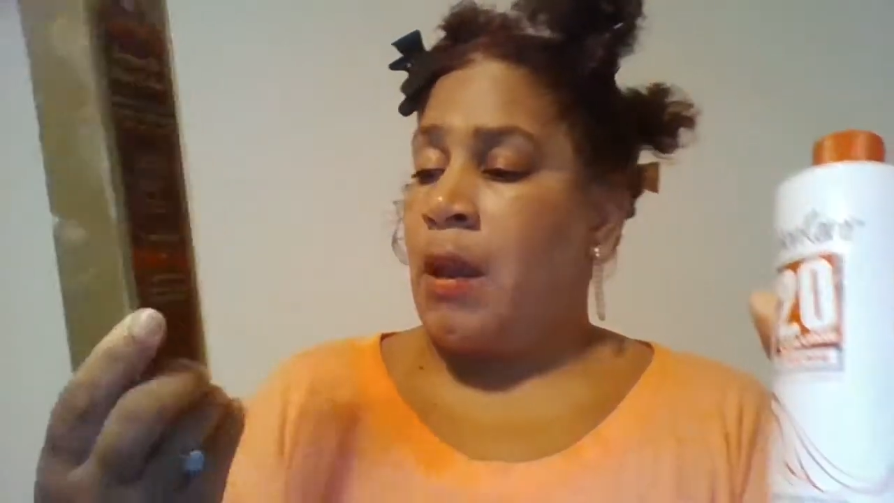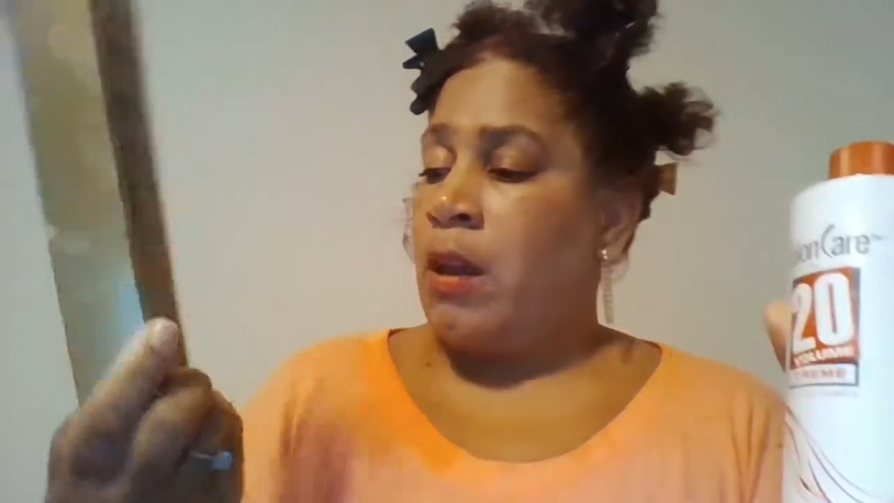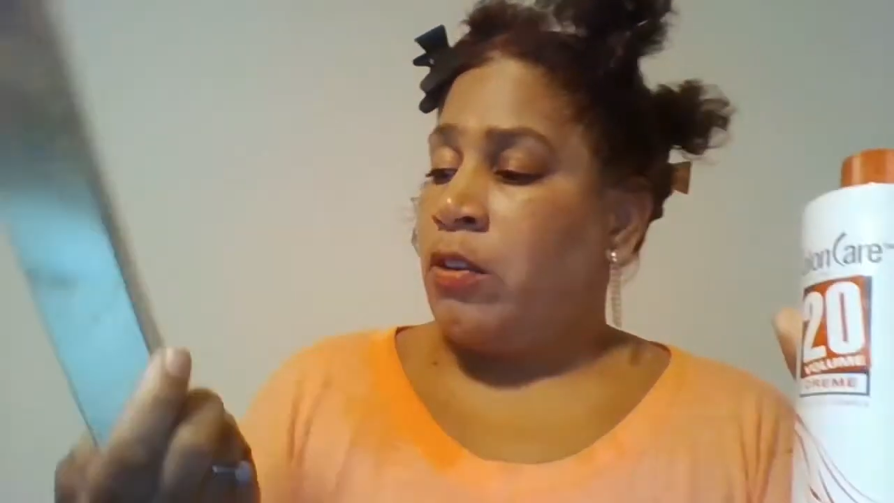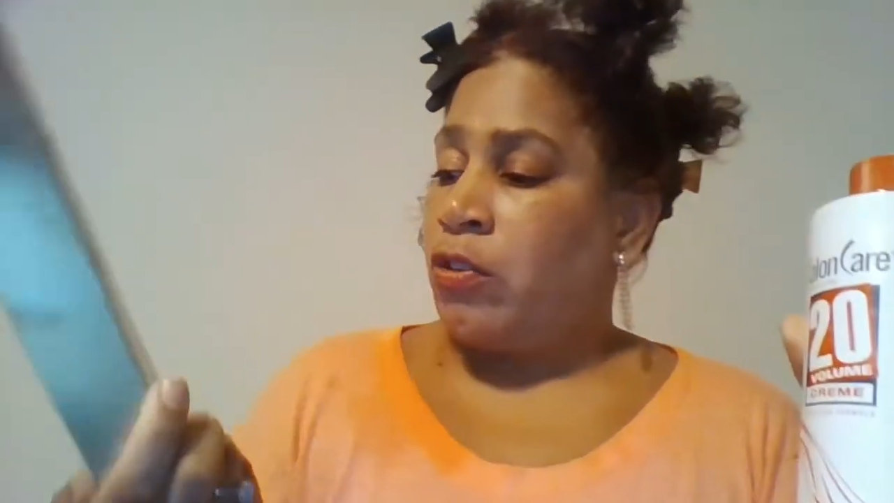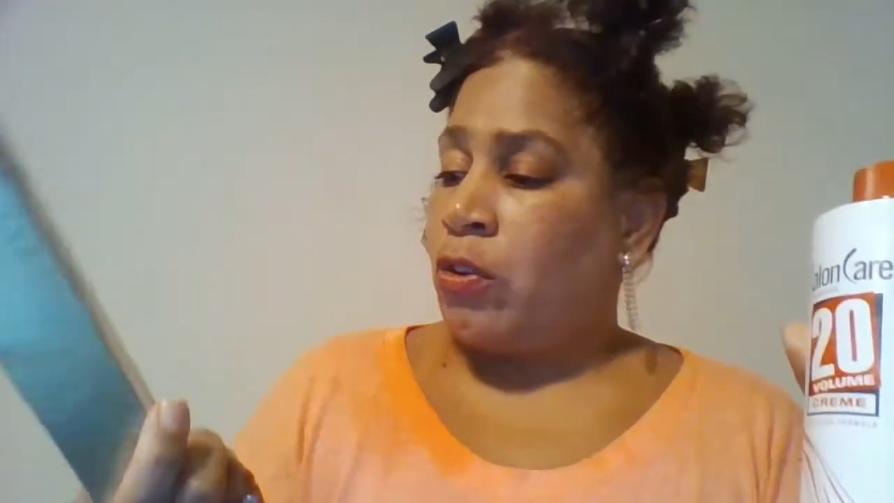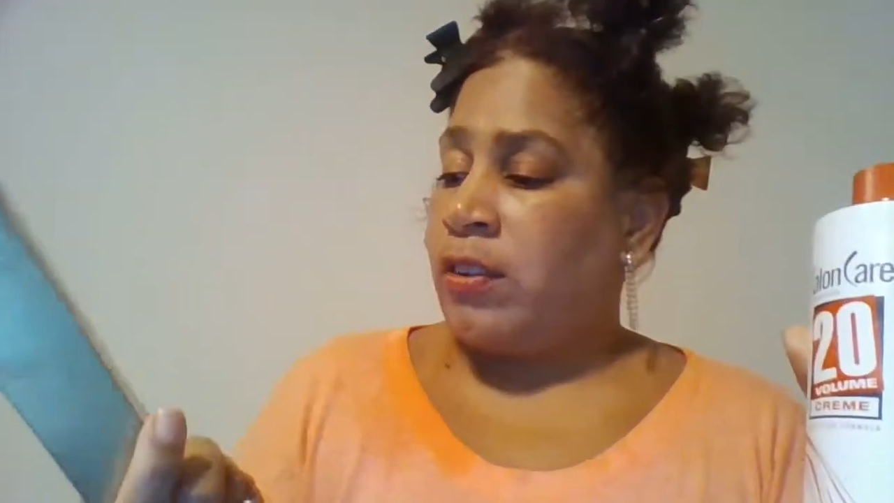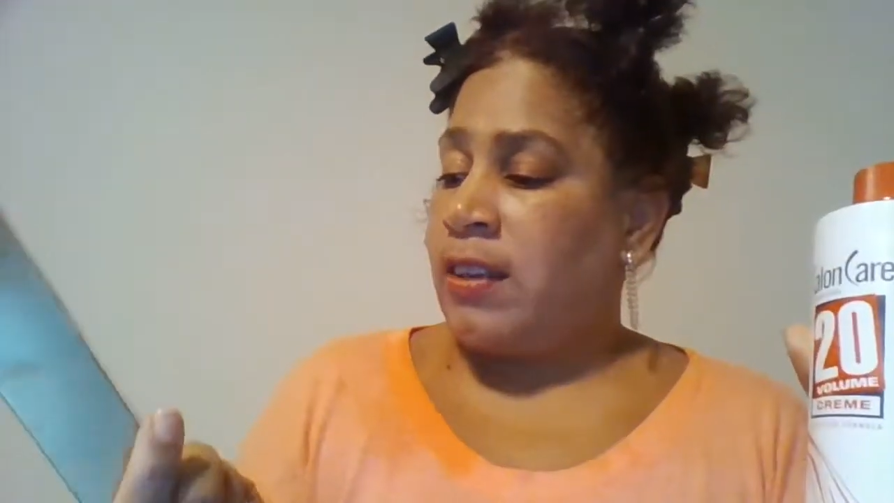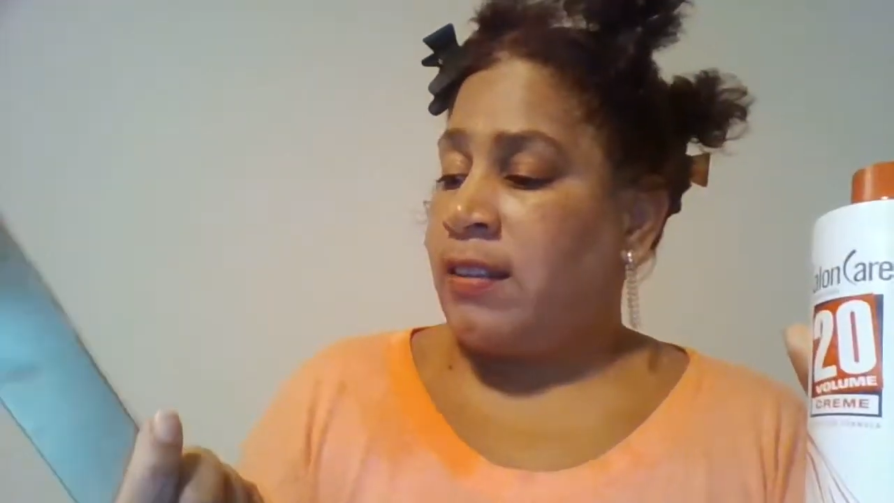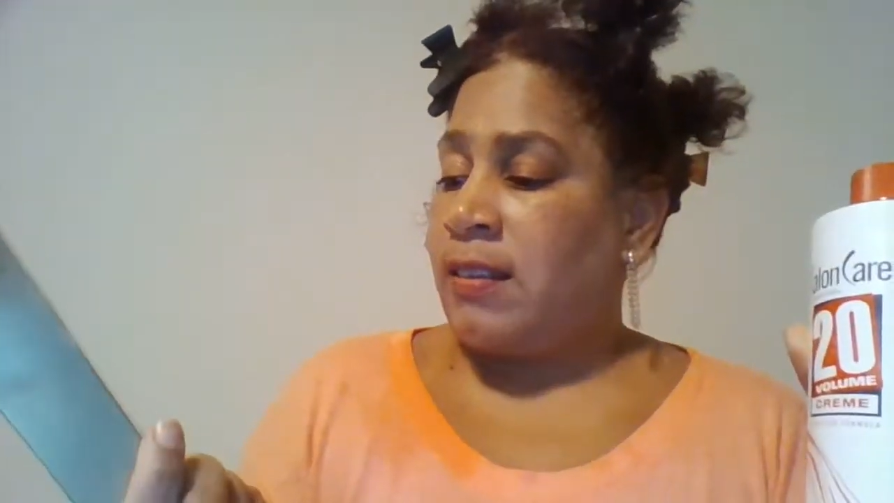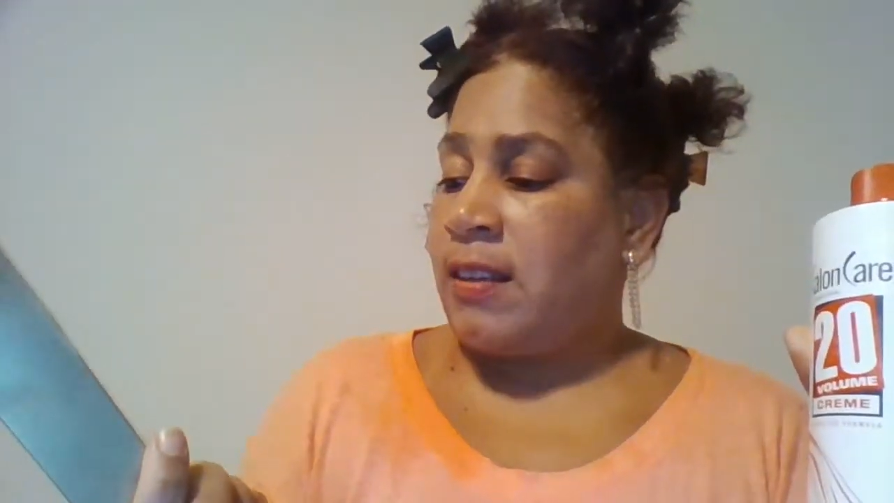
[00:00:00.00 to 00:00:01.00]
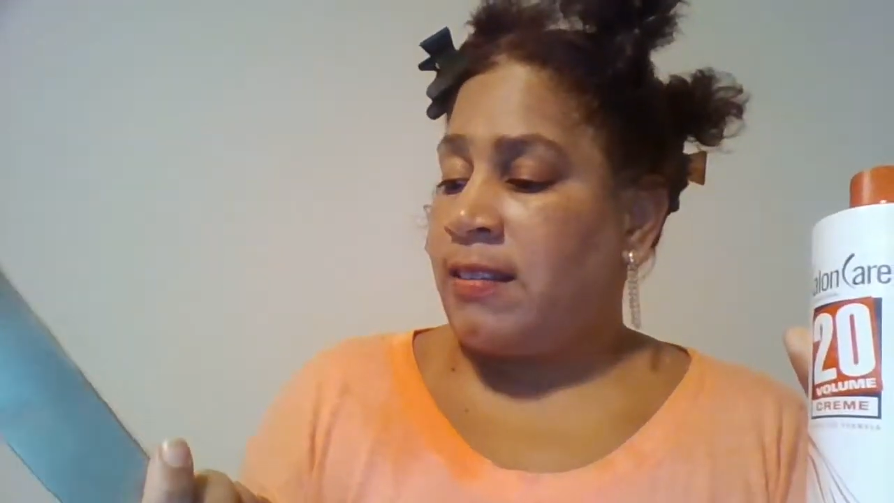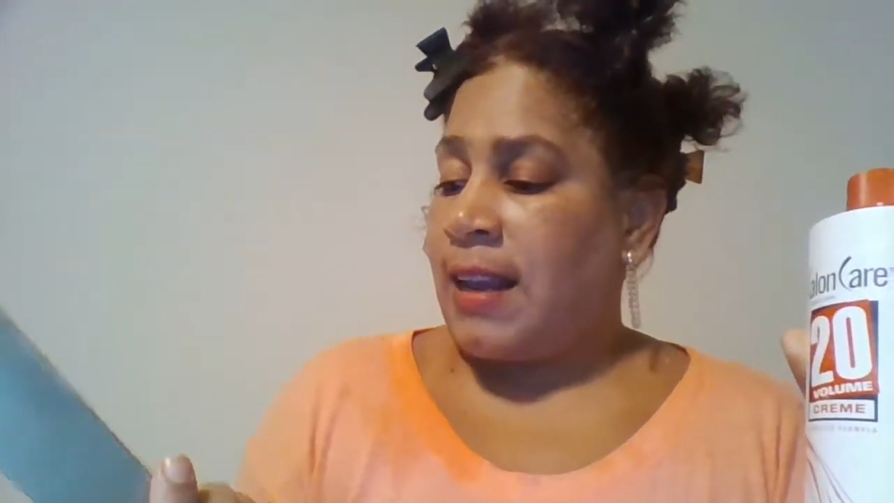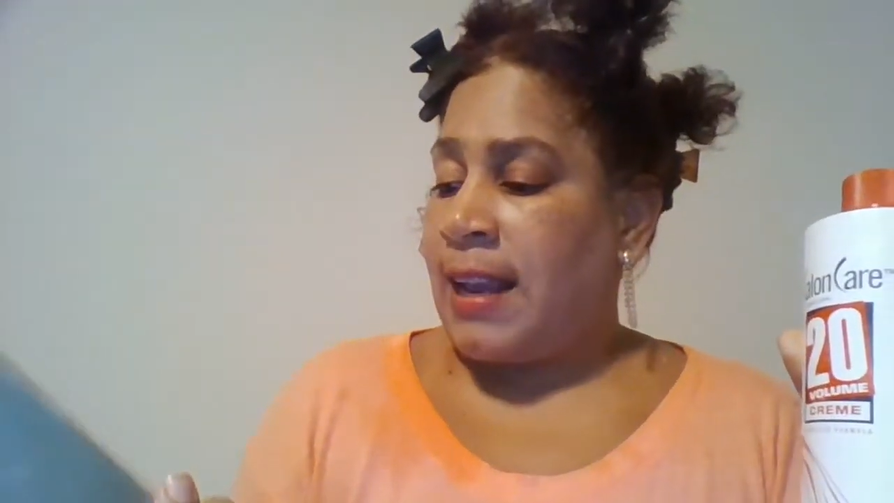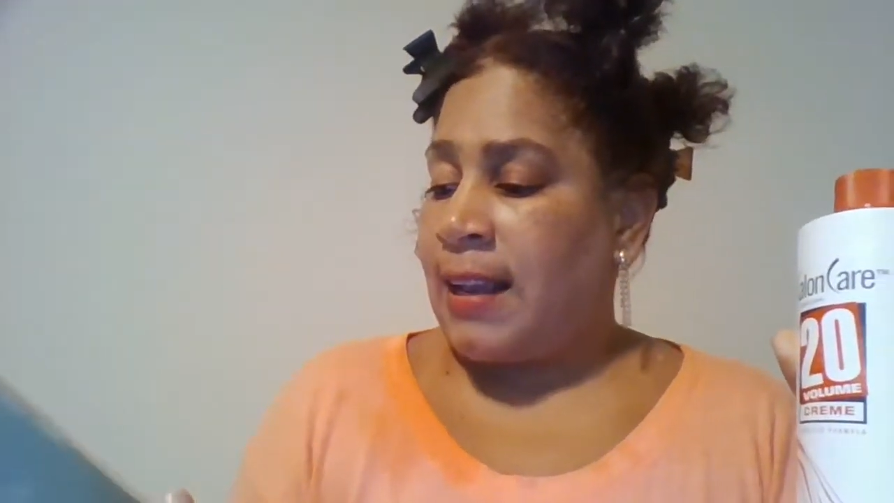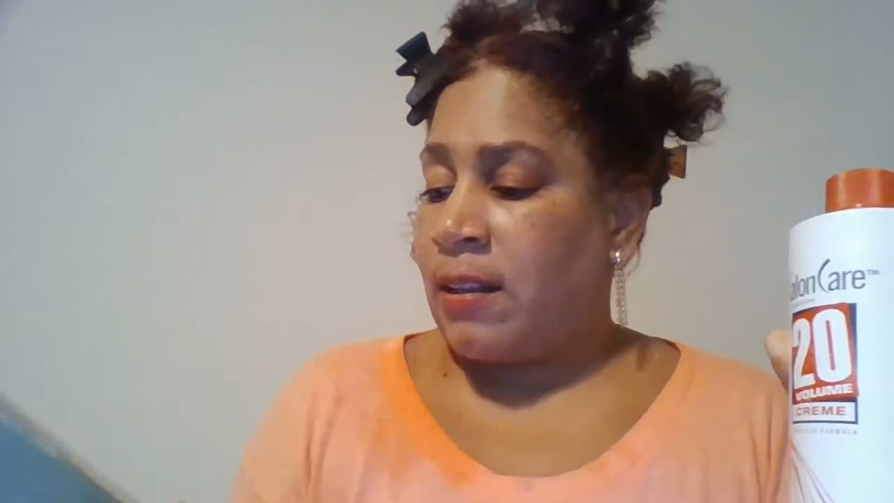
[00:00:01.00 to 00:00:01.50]
So this is
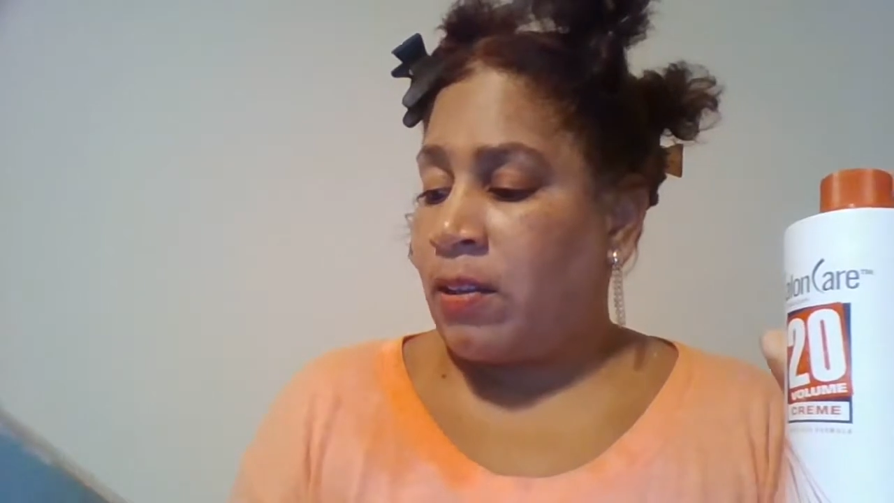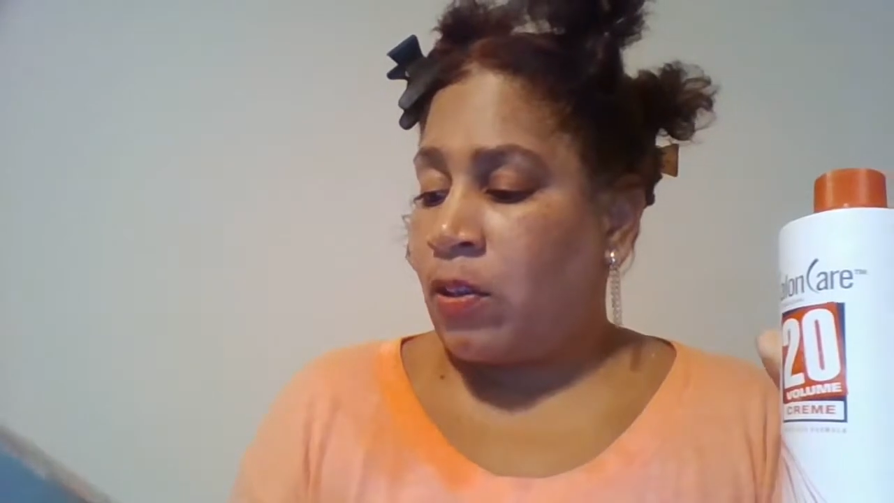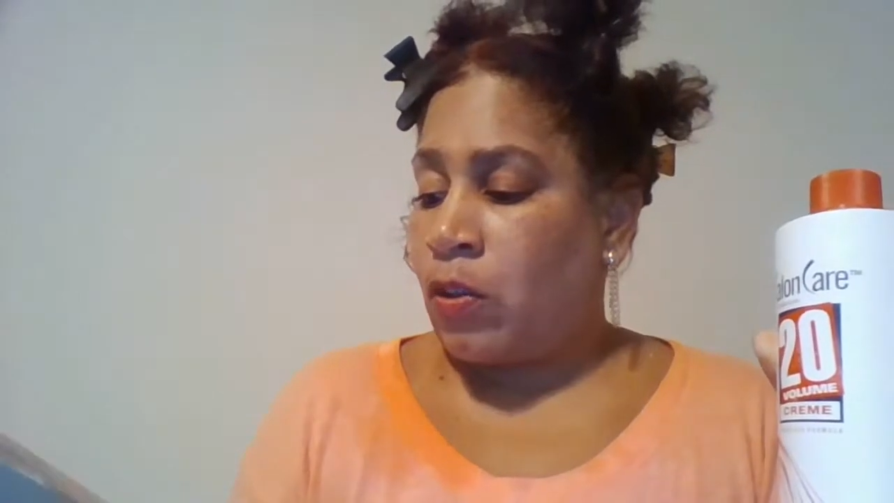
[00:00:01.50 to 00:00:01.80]
a